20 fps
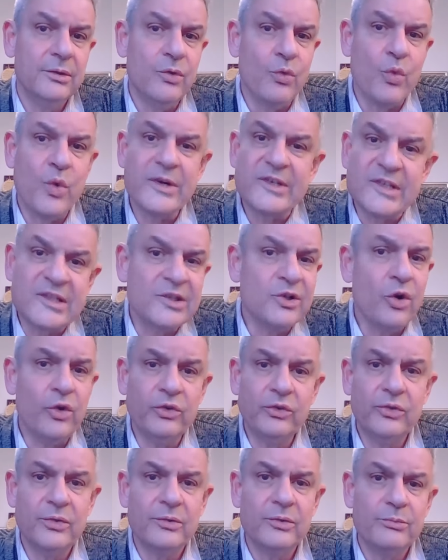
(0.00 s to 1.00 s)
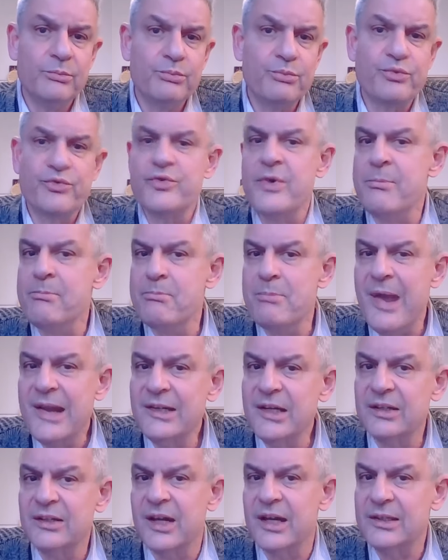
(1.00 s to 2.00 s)
was not
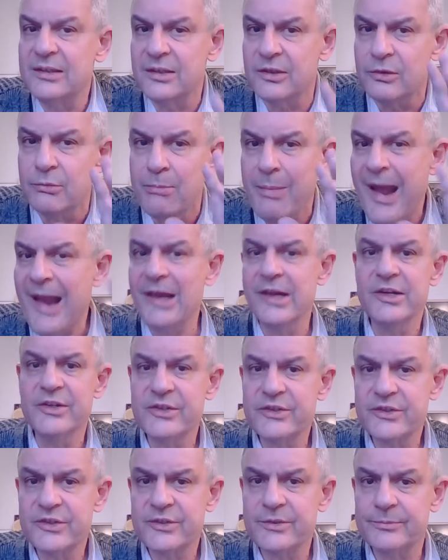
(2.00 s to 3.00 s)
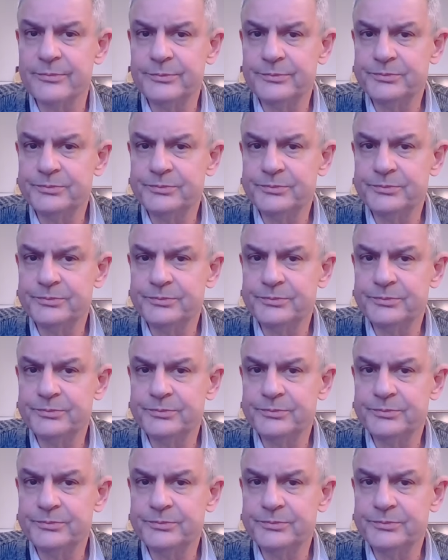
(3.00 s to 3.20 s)
premeditated malice,